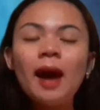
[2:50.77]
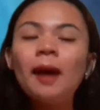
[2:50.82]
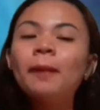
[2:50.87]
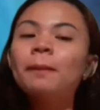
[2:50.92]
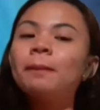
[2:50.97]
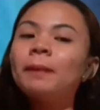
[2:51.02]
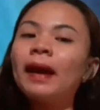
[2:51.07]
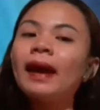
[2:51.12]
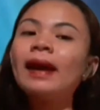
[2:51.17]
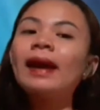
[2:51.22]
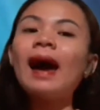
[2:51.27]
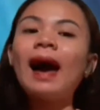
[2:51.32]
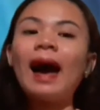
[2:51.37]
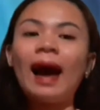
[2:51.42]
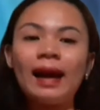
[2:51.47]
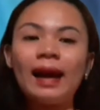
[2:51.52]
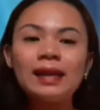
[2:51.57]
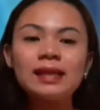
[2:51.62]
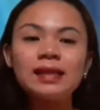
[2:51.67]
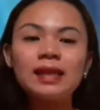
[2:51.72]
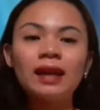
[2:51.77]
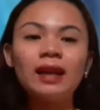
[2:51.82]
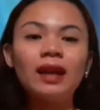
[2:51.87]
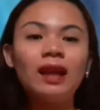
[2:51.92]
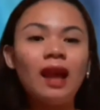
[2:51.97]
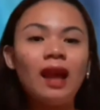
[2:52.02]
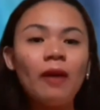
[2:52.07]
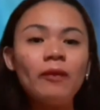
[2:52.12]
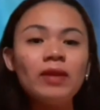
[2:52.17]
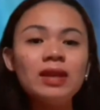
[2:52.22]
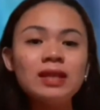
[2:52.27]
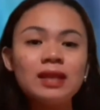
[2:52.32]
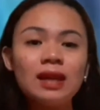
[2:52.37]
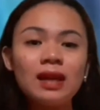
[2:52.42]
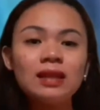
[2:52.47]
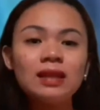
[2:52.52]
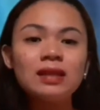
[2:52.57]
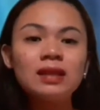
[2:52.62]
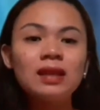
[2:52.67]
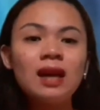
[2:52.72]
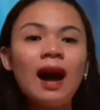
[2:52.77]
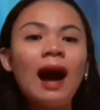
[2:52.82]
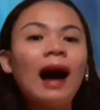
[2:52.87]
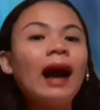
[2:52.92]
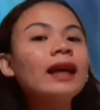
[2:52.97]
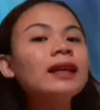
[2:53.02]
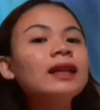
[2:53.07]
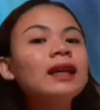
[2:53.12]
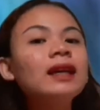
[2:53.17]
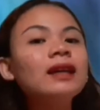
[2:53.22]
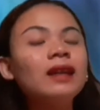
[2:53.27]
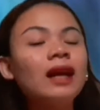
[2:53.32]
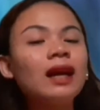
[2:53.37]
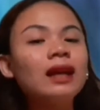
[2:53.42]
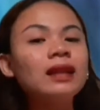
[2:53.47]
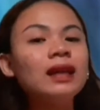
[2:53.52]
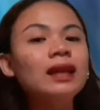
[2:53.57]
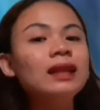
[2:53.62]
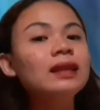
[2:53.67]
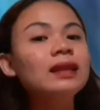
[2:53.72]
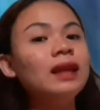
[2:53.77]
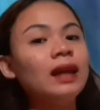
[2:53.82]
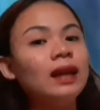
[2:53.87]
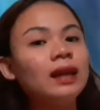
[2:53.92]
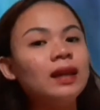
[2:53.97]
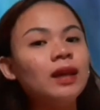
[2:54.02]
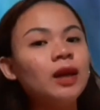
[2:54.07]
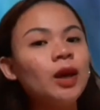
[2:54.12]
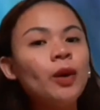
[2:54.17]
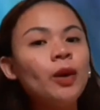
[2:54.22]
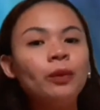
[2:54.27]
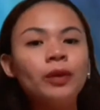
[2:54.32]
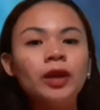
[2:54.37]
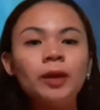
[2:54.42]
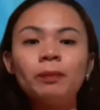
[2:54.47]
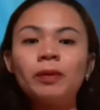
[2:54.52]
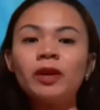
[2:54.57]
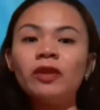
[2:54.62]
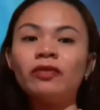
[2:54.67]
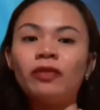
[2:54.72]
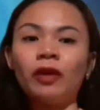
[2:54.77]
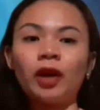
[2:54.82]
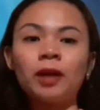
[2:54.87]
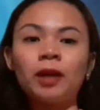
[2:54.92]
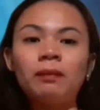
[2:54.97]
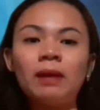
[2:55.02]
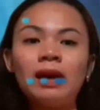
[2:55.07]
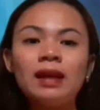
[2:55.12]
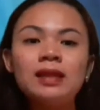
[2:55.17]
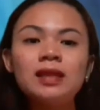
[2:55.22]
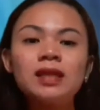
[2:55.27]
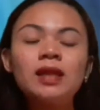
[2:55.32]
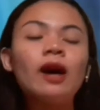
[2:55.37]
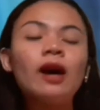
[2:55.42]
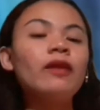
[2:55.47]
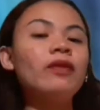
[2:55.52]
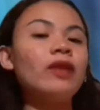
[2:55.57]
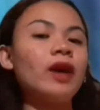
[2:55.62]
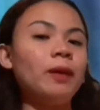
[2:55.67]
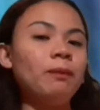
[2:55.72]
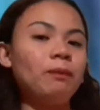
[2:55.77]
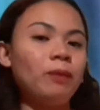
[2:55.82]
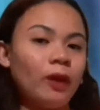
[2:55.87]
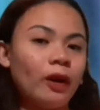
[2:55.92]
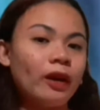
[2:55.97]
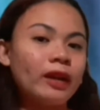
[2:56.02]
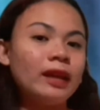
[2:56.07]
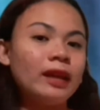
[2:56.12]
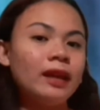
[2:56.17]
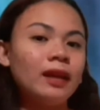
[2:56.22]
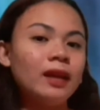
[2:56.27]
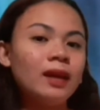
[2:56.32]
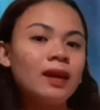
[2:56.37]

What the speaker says: pay hikes and allowances are directly linked with the performance of the employee.